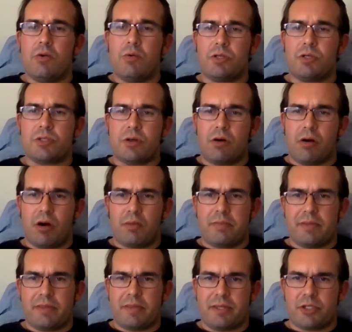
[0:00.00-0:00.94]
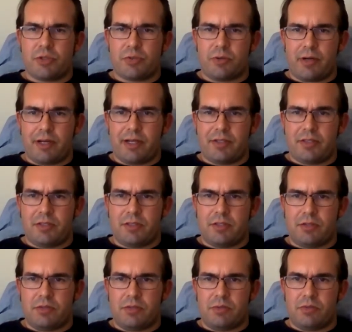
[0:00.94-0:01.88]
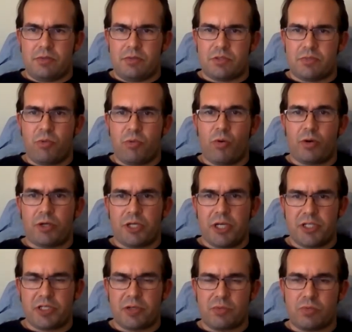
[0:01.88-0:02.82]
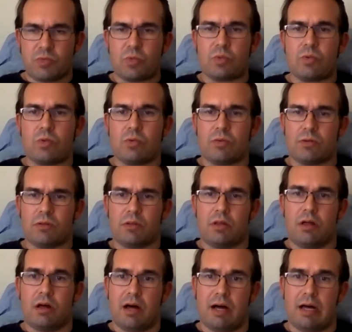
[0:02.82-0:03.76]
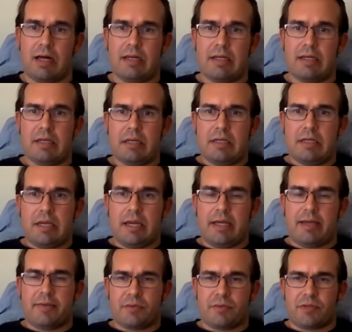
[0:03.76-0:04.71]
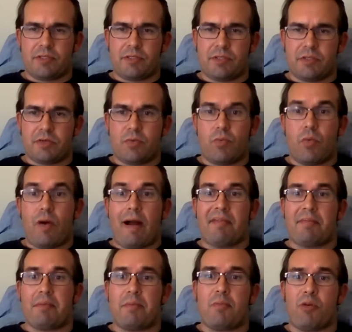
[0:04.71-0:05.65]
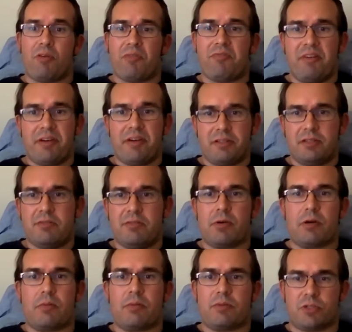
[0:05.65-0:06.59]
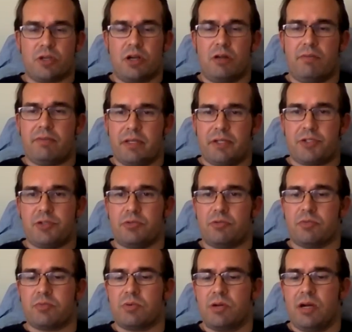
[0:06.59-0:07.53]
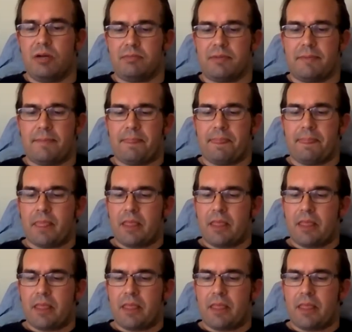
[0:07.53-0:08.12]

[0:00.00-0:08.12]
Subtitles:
which is an argument that tries to support changing a rule or a law and reasons to why it would be more effective or help resolve an issue or problem.